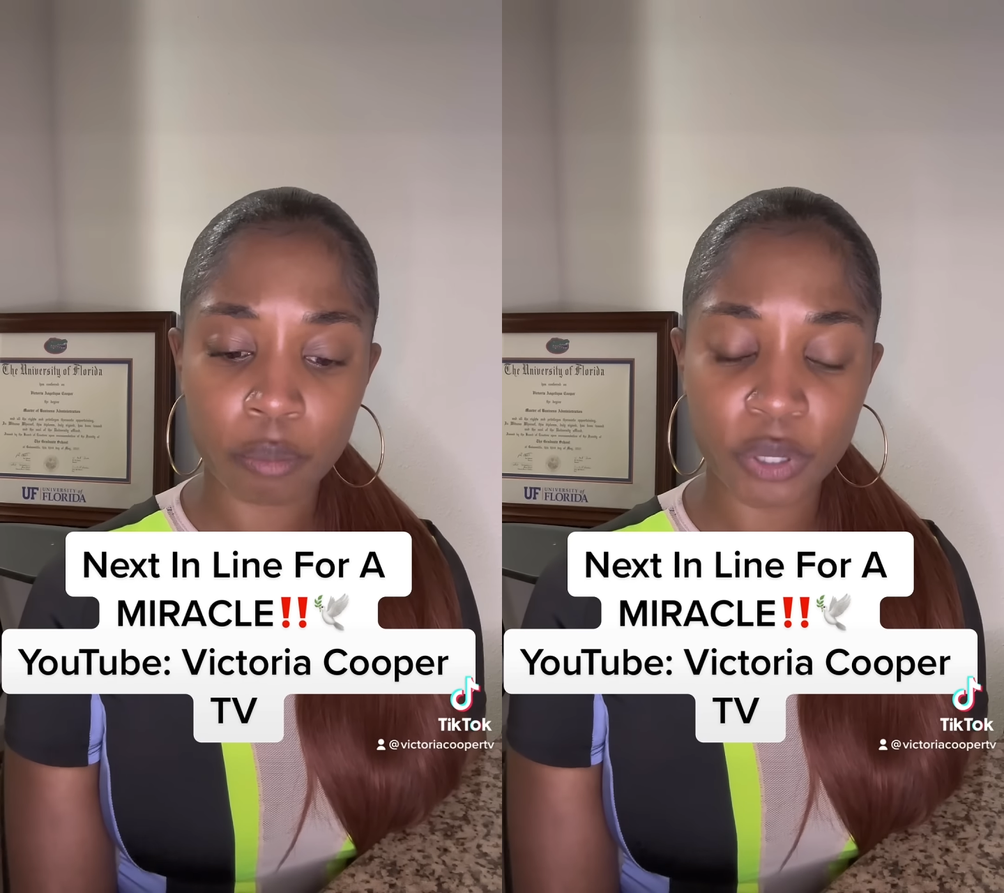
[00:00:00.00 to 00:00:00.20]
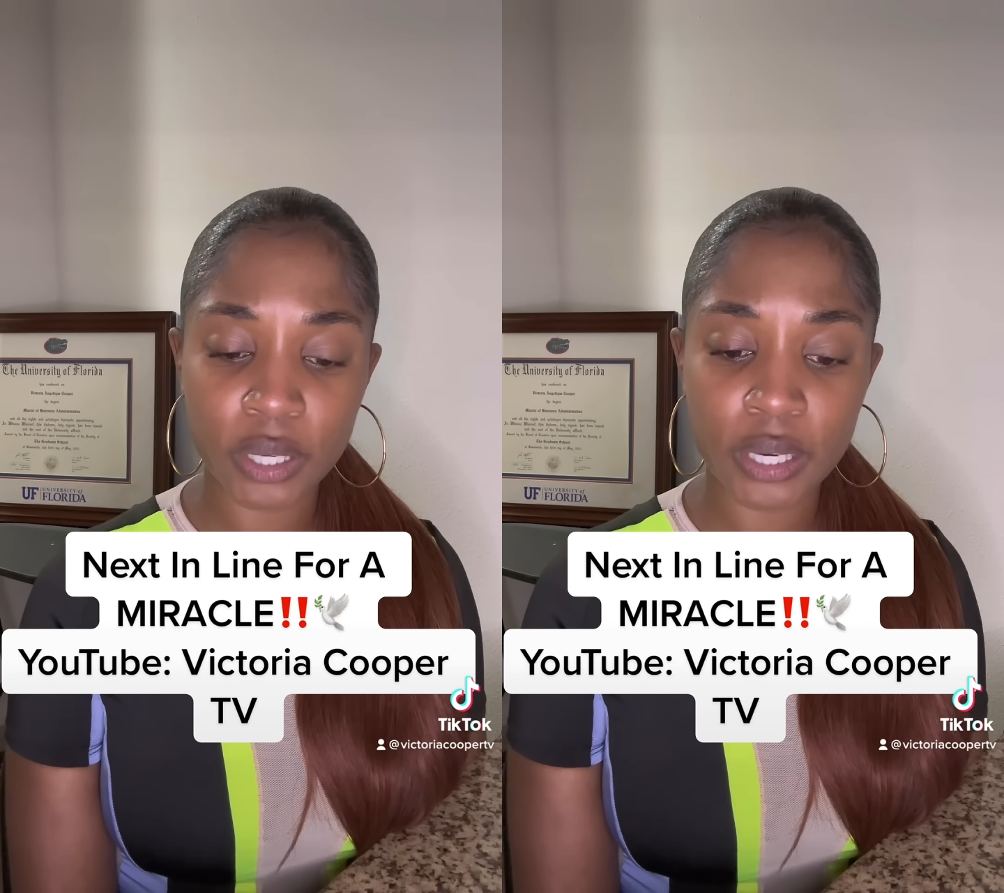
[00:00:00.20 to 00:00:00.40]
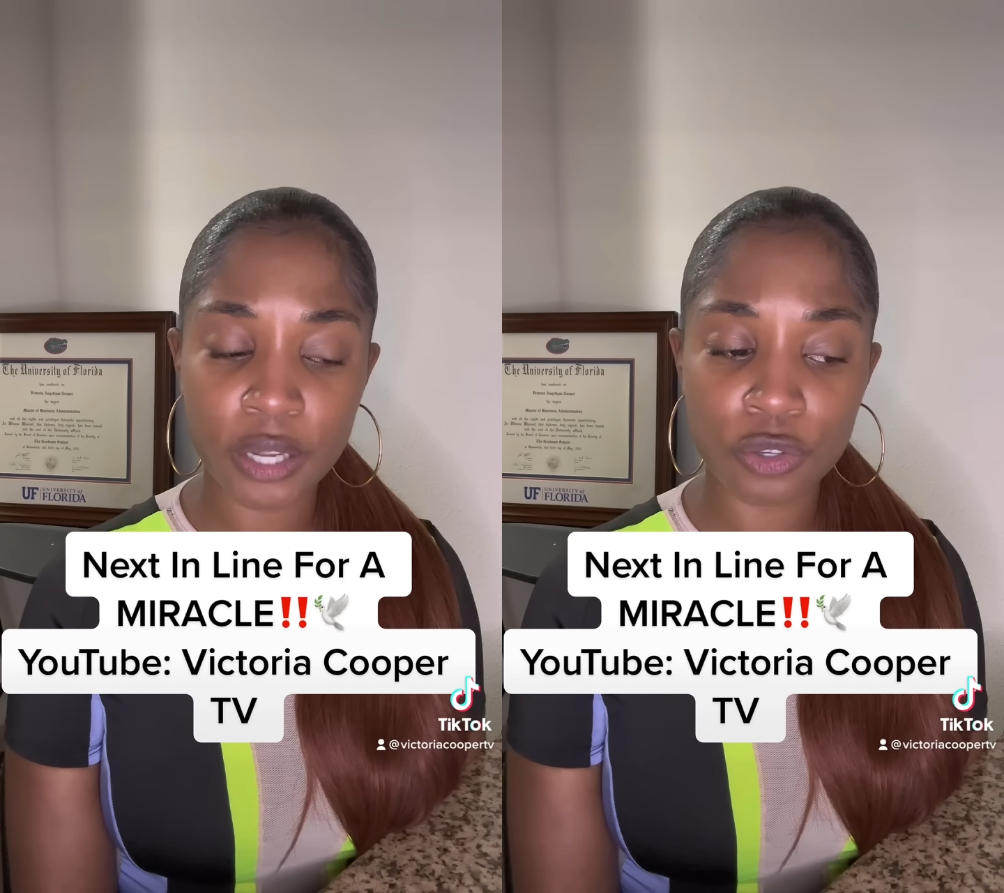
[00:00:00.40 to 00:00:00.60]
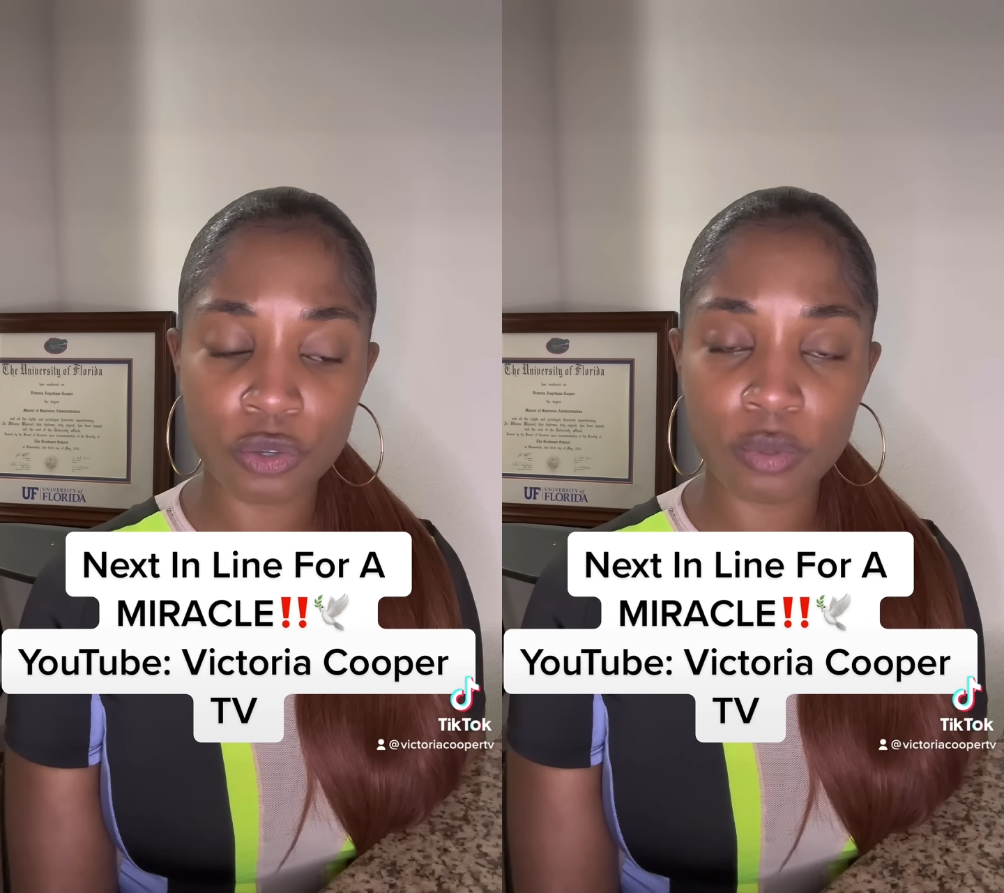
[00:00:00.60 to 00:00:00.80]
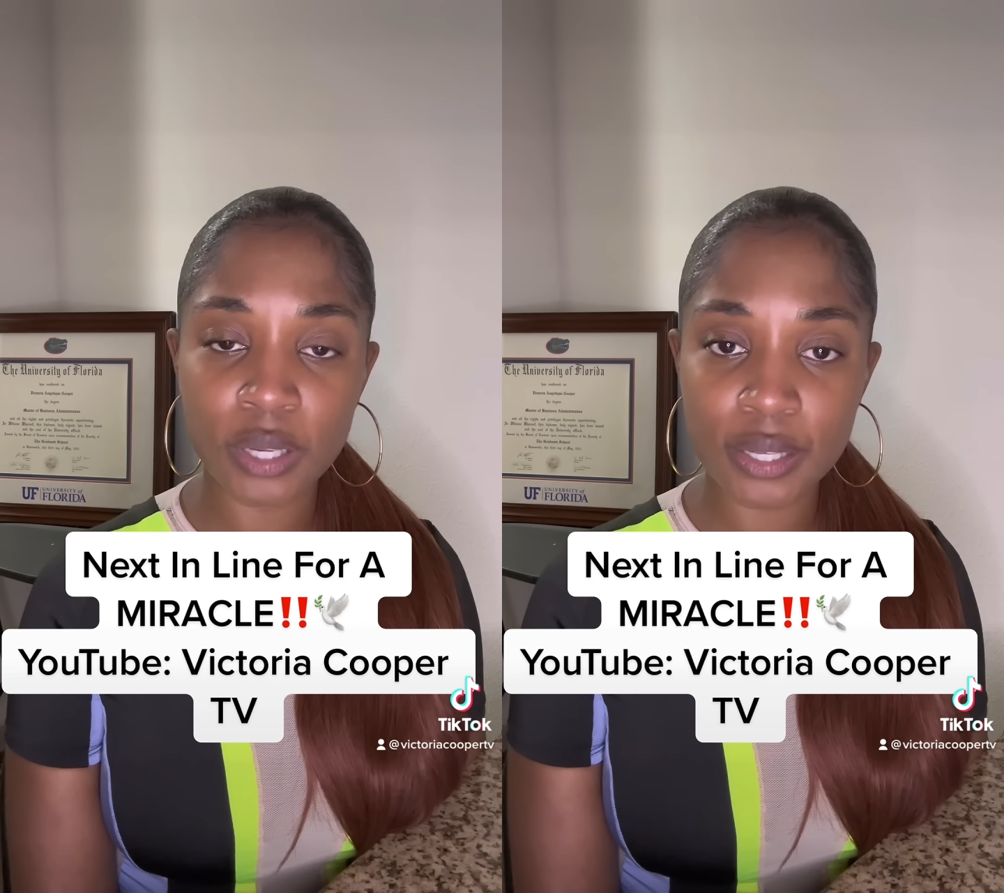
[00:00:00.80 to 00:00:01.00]
But in
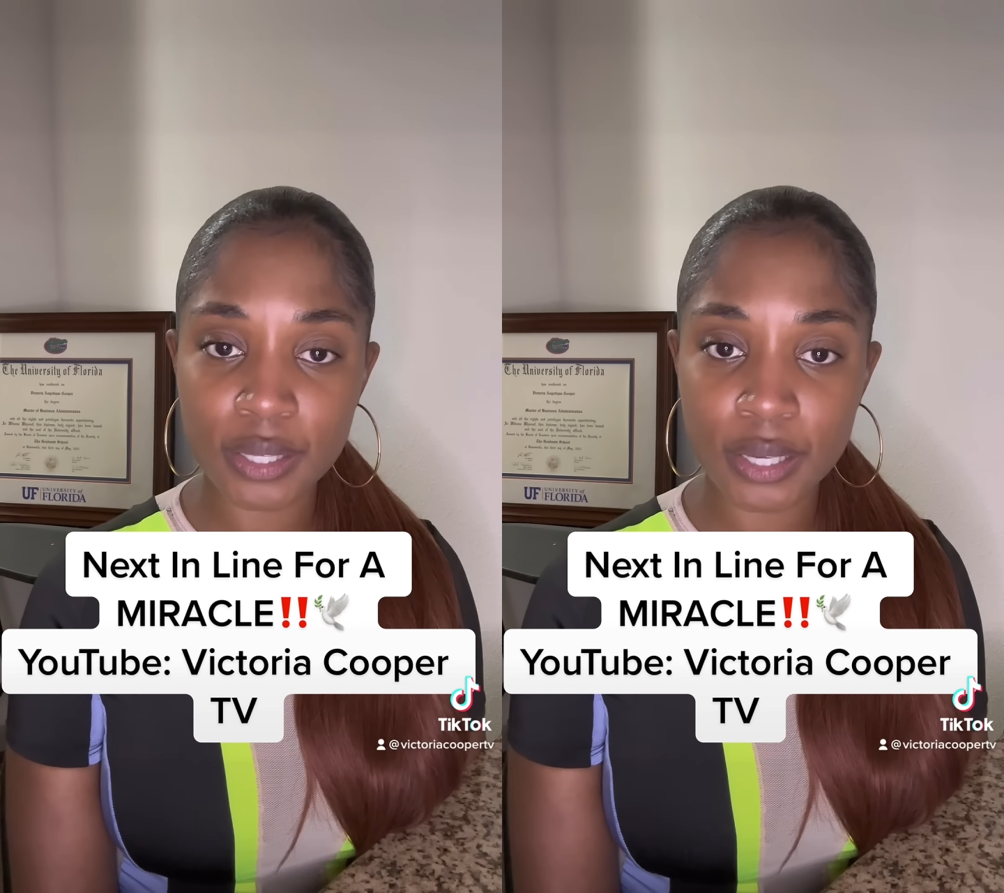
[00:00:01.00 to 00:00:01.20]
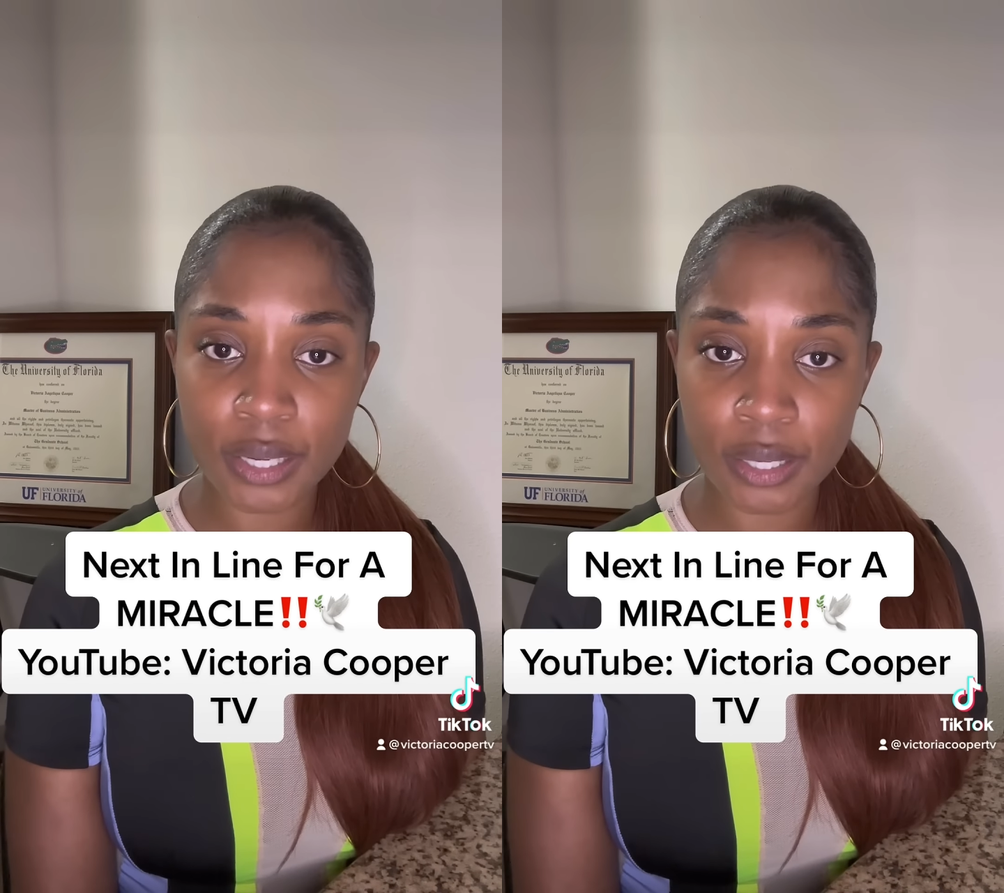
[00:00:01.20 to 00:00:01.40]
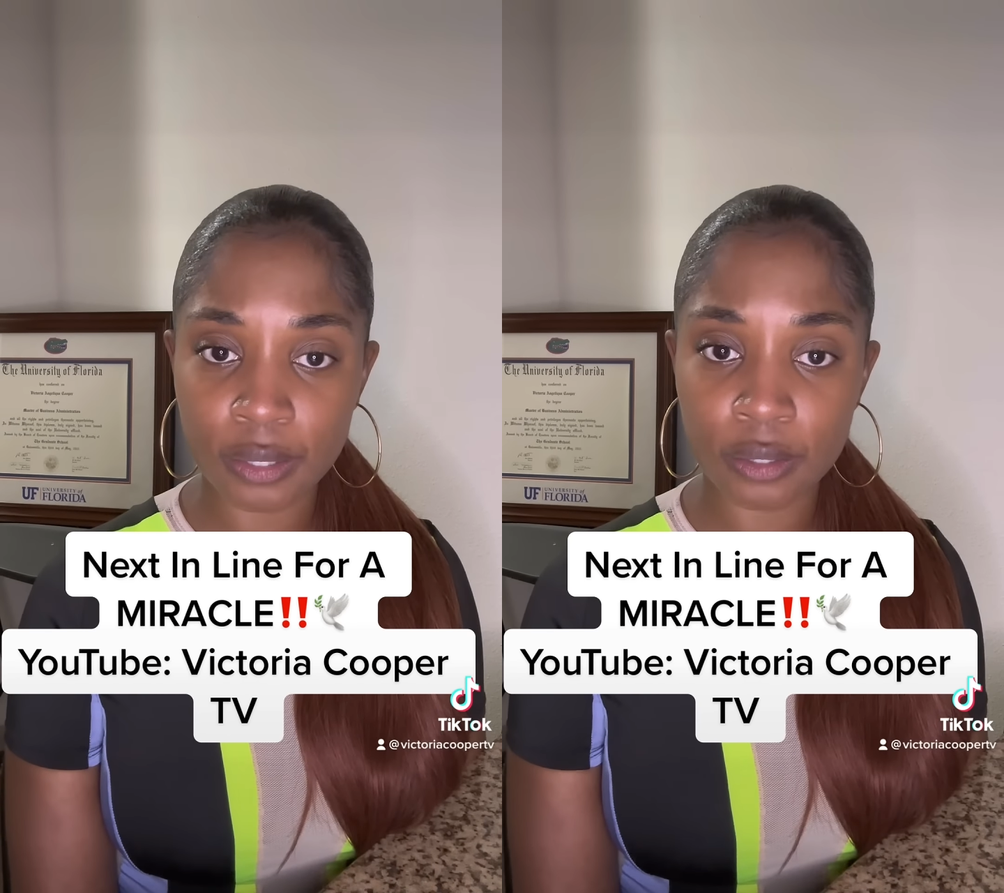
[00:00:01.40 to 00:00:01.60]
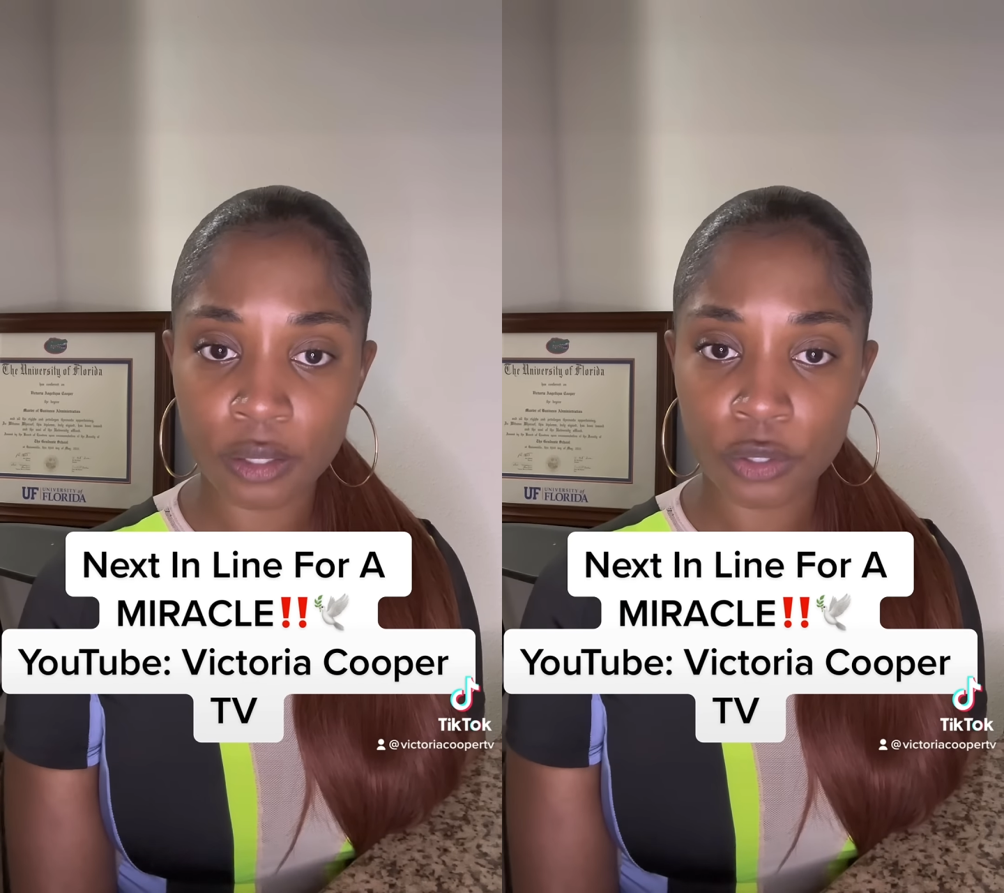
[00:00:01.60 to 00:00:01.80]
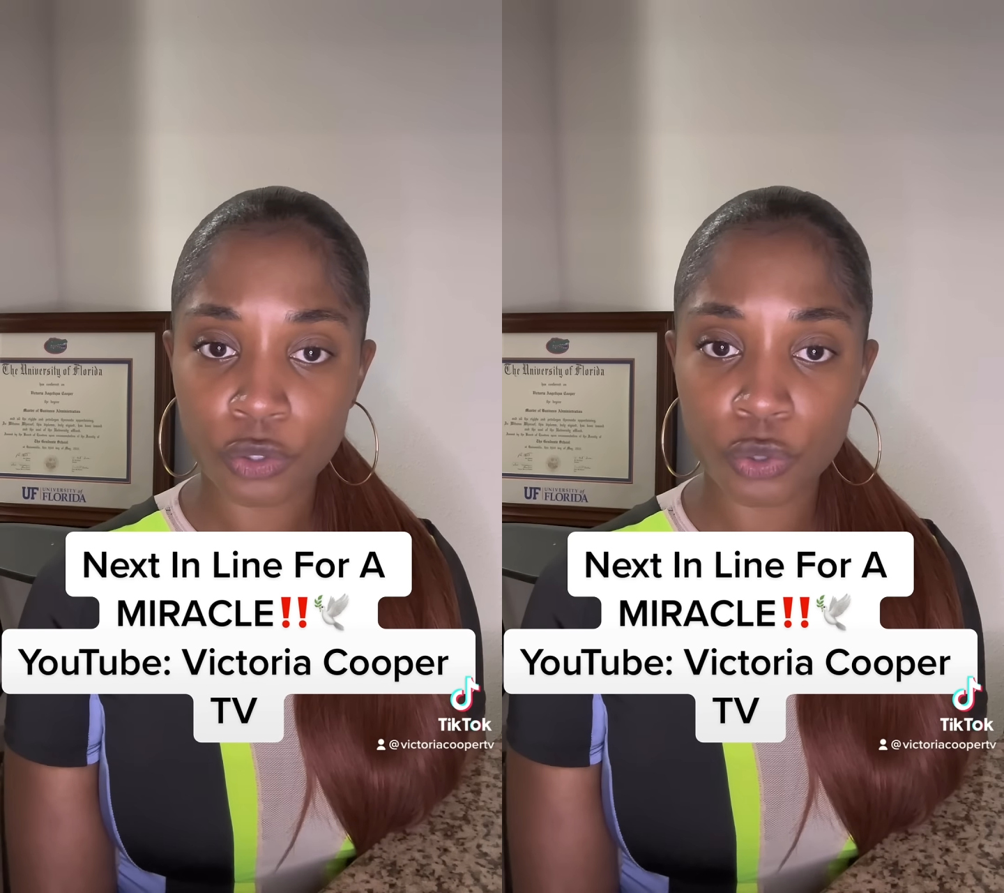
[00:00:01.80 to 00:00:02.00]
you listening